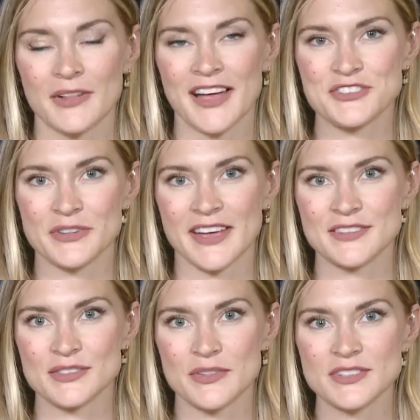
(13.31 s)
Well, hi, Julianne.
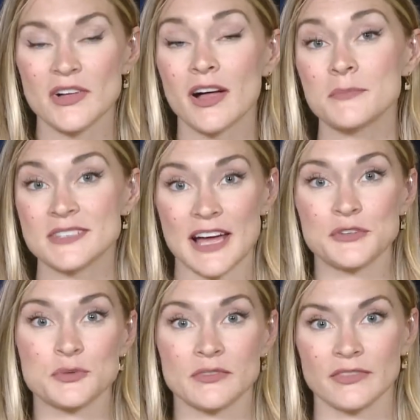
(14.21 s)
So this all comes
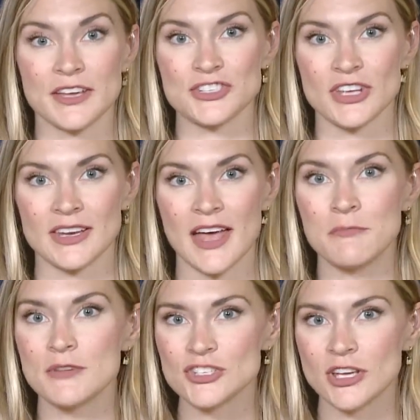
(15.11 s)
down to inflation,
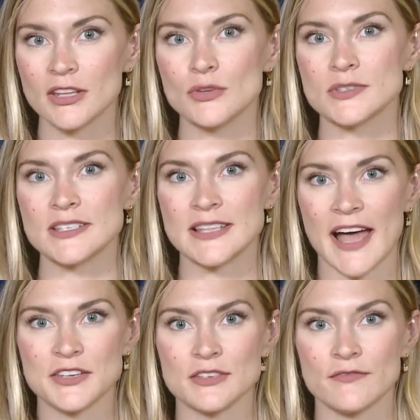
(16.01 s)
and Michigan uses
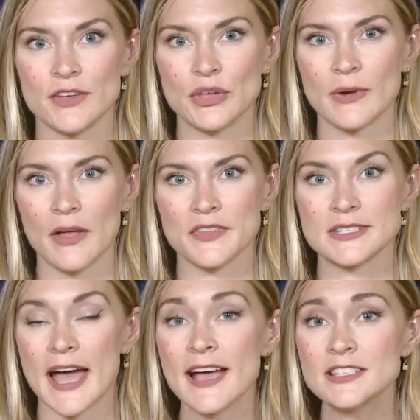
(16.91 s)
that to figure out the
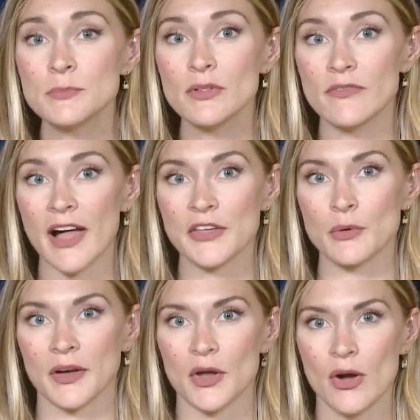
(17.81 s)
taxable
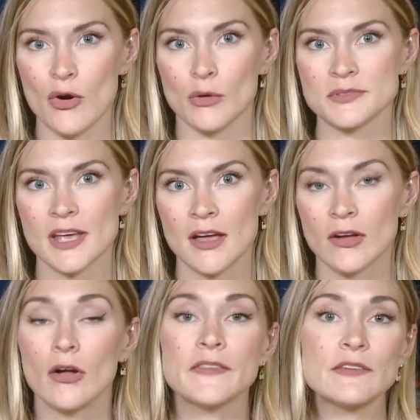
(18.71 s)
value on homes
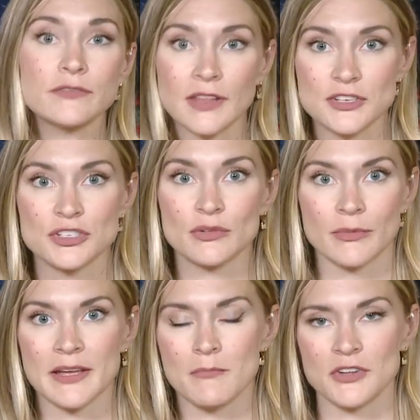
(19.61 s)
called the inflation
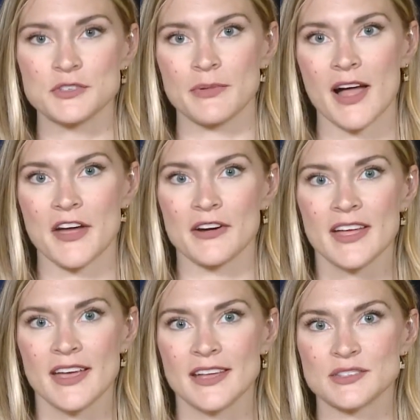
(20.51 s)
rate multiplier.
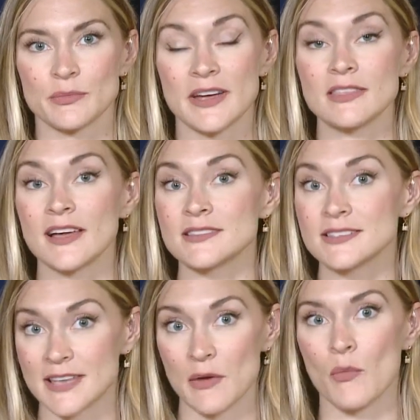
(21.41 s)
It's a rate that's
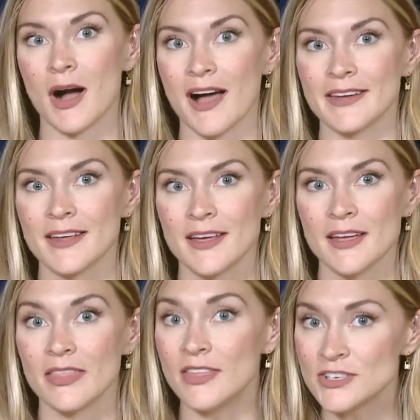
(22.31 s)
statewide.
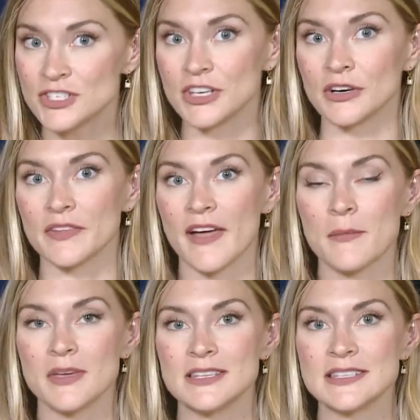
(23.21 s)
This year,
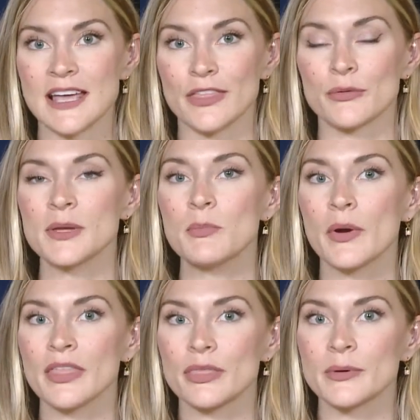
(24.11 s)
that means a three
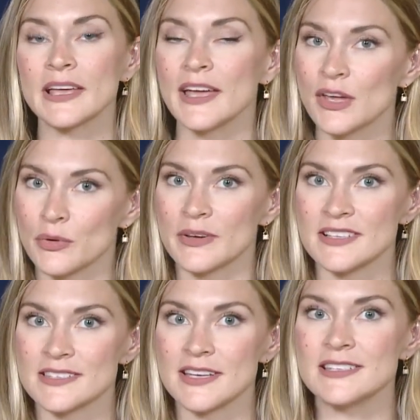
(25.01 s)
point three
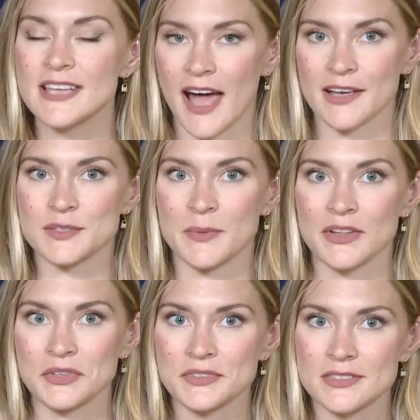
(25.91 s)
increase in tax
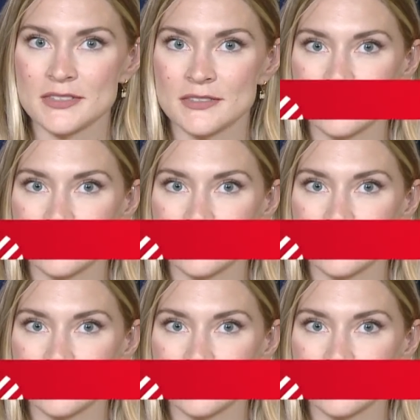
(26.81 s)
bills.